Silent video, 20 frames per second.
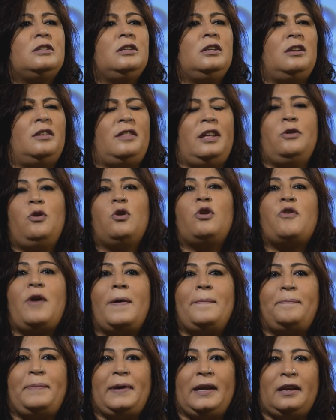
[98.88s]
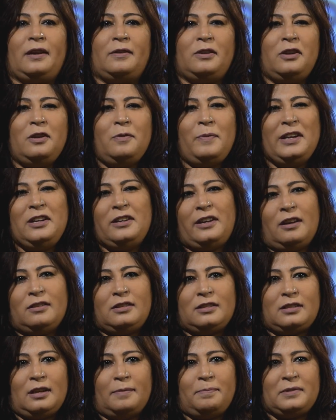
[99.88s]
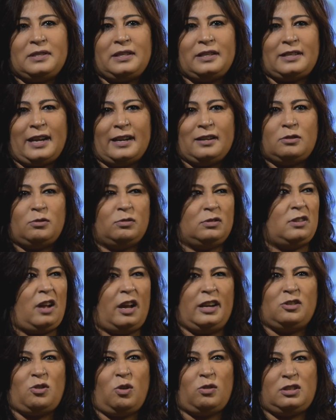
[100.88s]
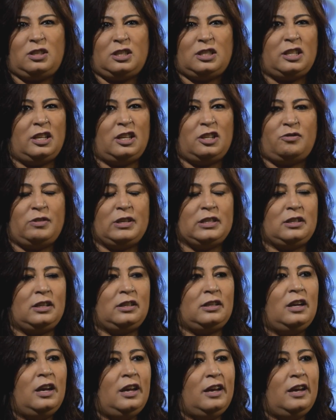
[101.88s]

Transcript: You know, they're not grumpy. You know, when you go to some dentals, like doctor surgeries, you,